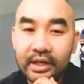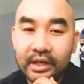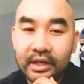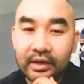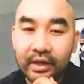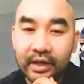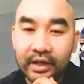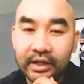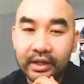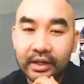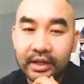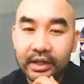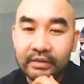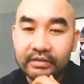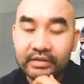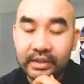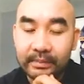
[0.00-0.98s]
Right?
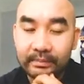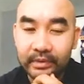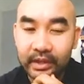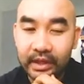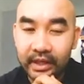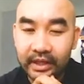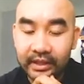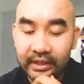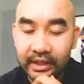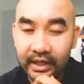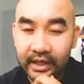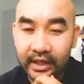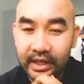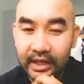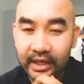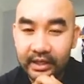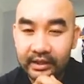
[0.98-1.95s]
If something that is
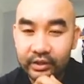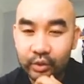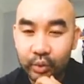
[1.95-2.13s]
heading toward